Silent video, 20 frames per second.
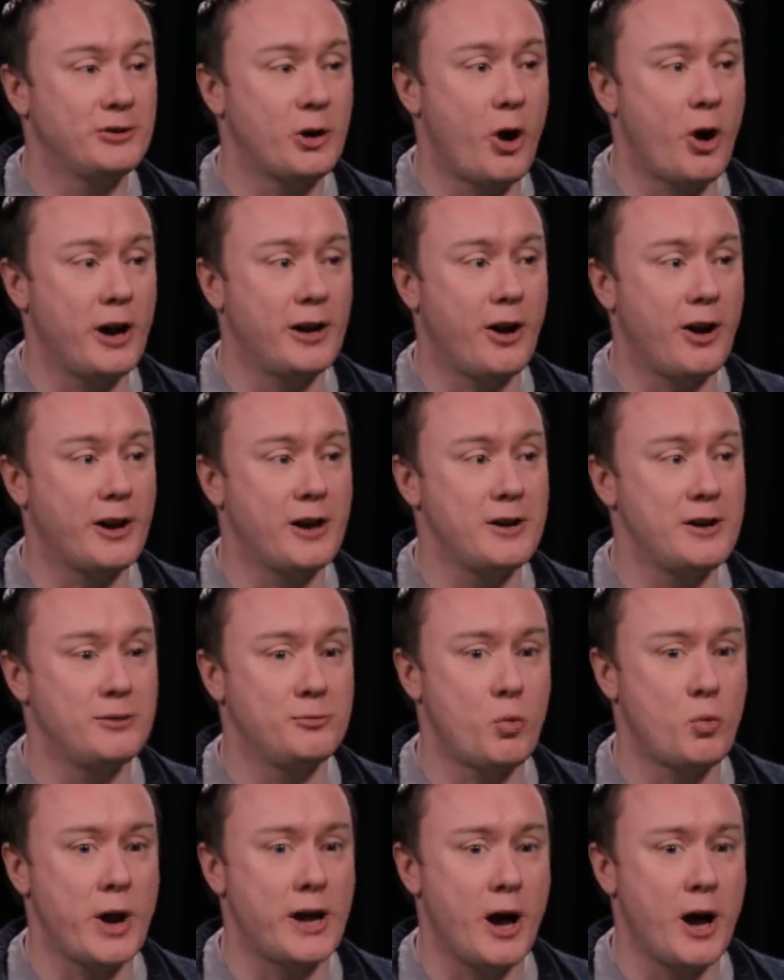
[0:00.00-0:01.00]
so I, I,
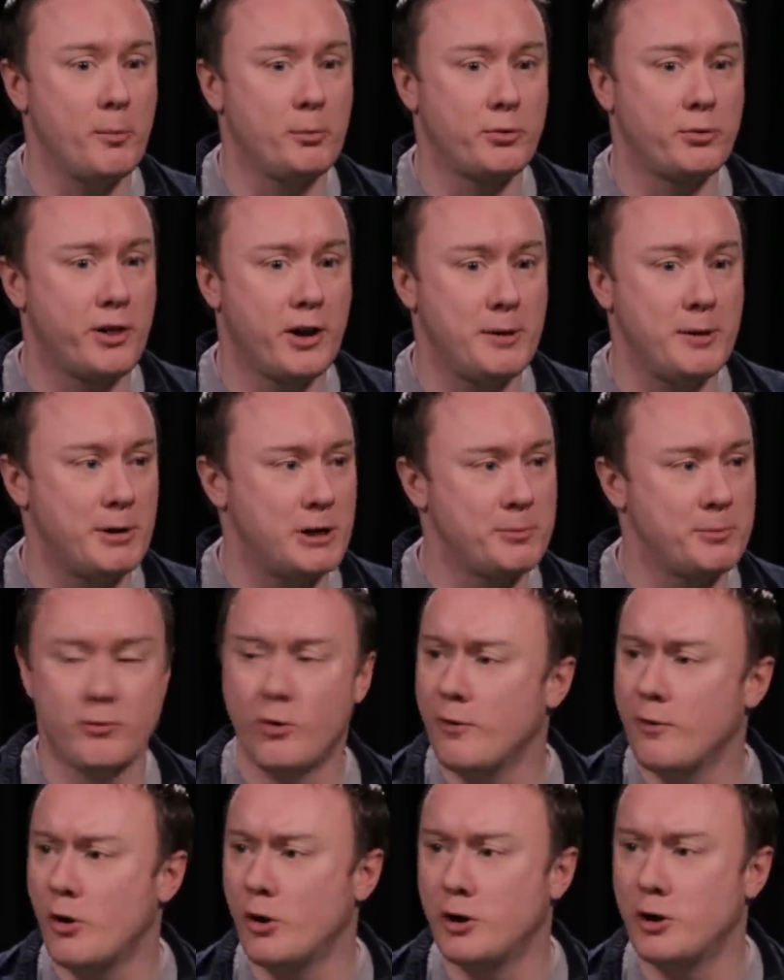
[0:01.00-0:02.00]
can wake up thirty minutes
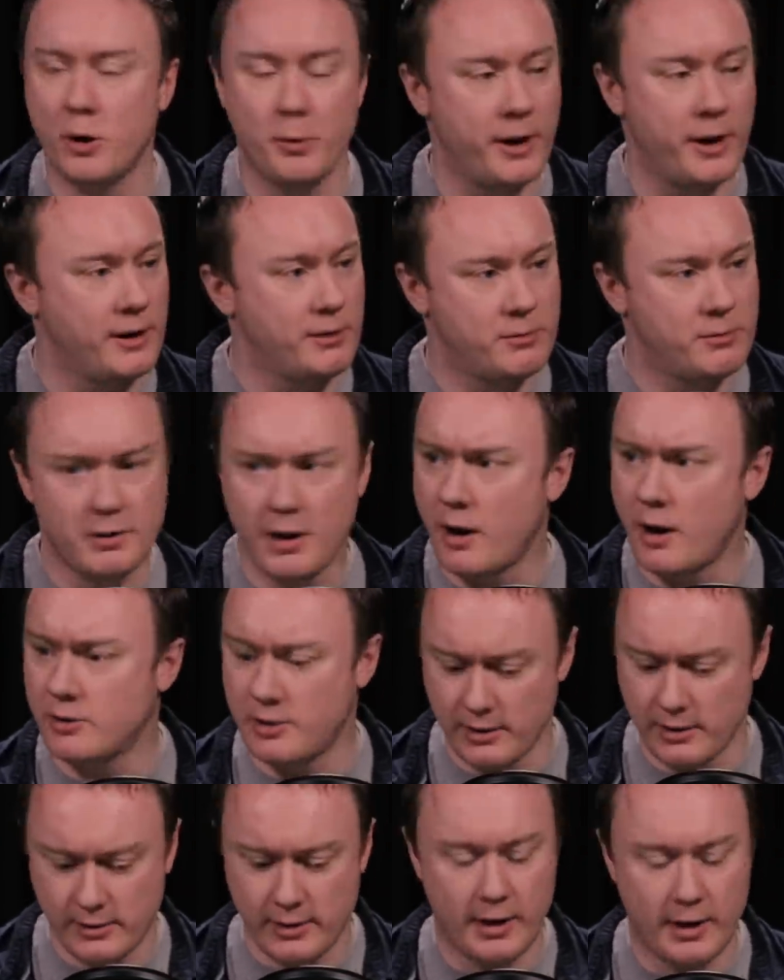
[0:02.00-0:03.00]
before I've got to do it. Yeah. of
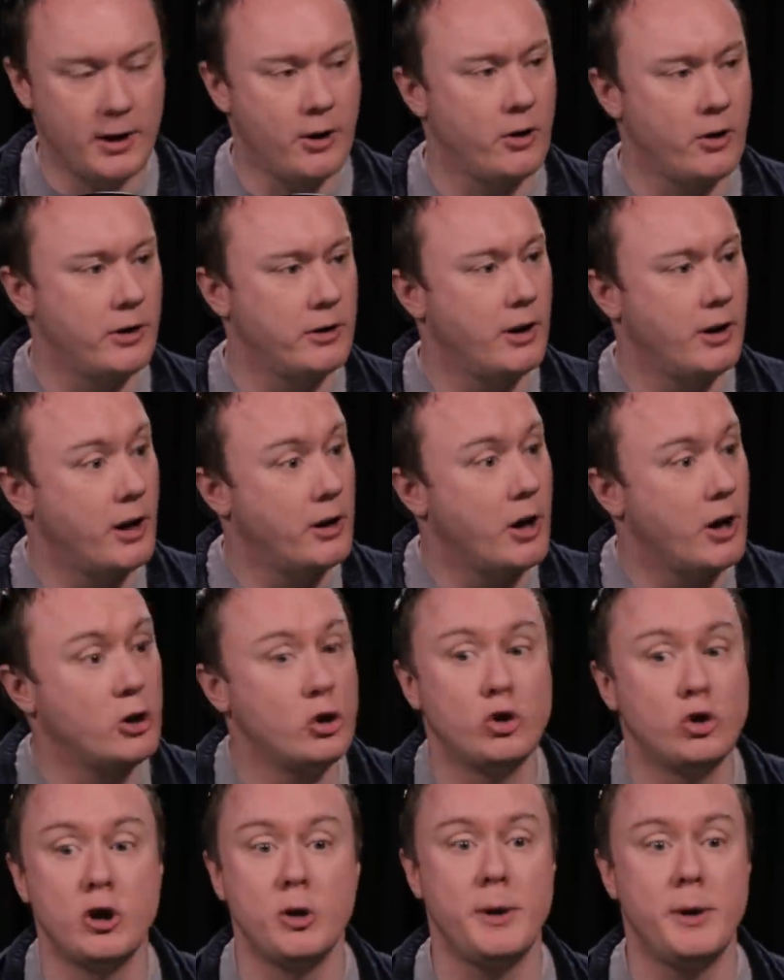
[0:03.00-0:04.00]
says turn it on, and, and,
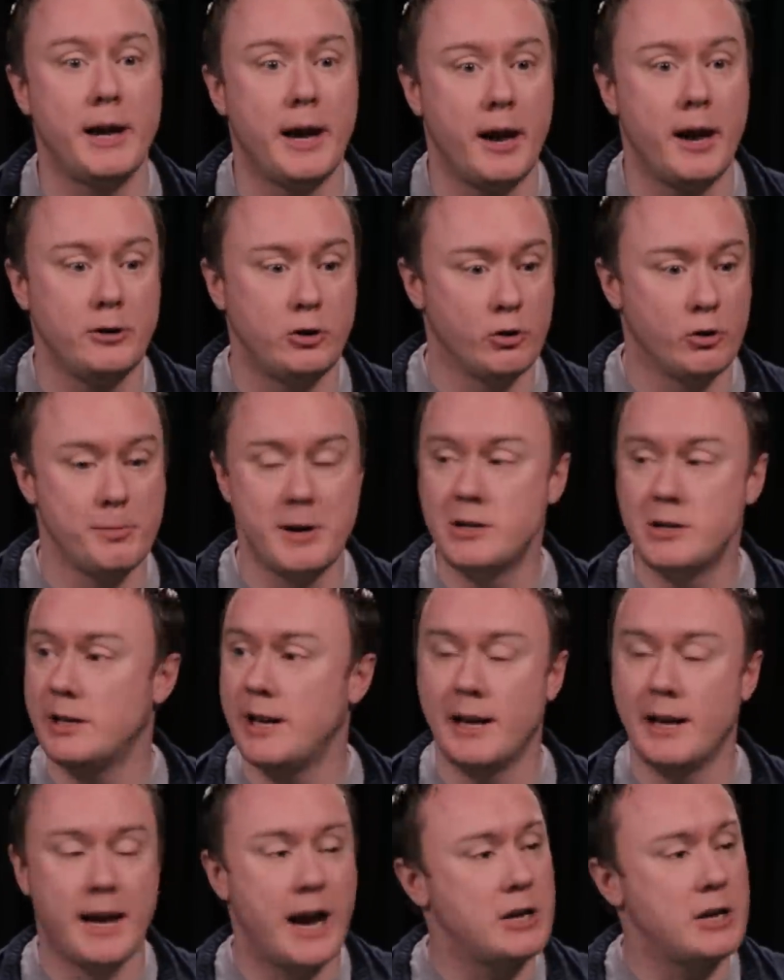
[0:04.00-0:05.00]
and, you're doing it, and you're
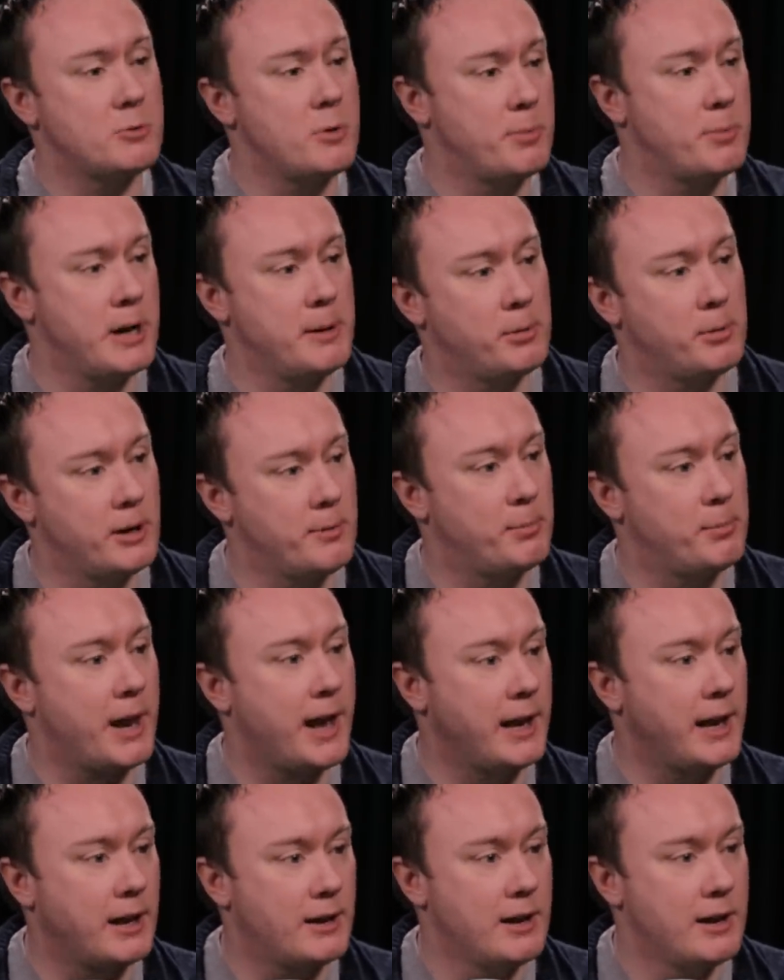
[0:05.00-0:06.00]
immediately engaging with people and
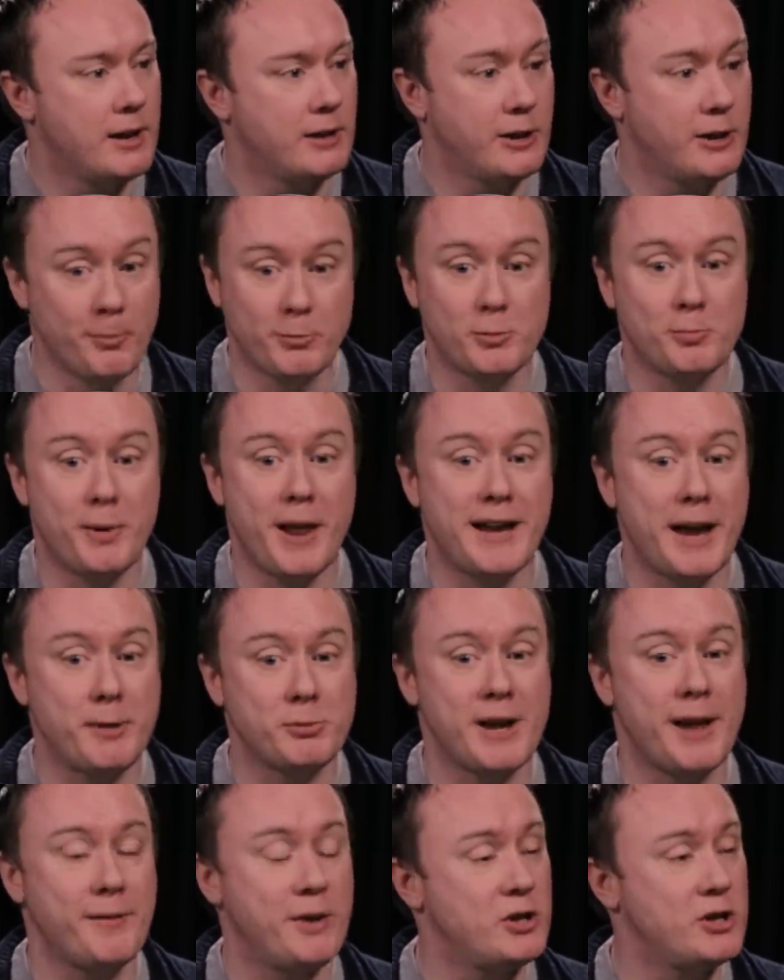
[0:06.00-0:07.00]
playing. Yeah. I'm just playing
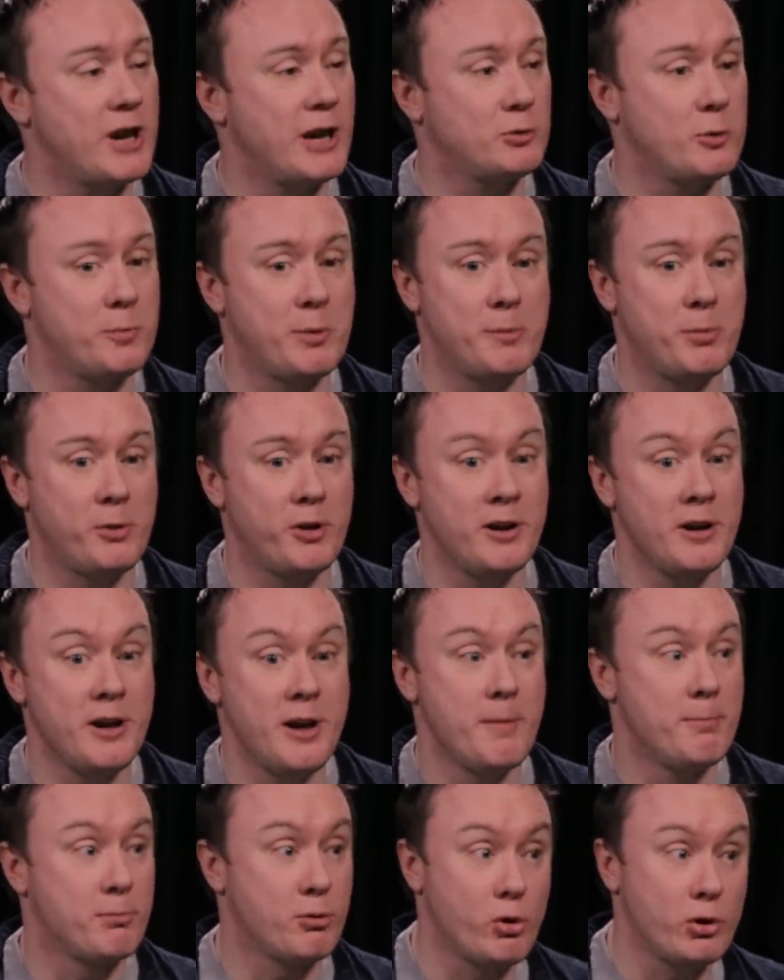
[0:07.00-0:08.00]
games and having chats with people that,
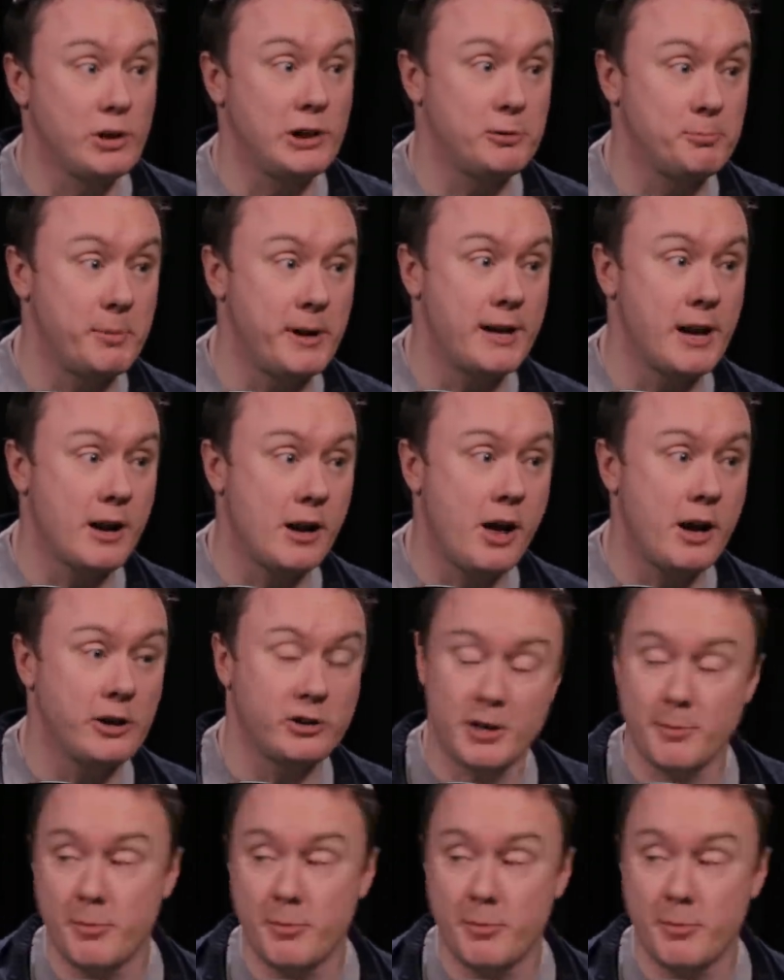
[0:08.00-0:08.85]
broadly speaking, I like.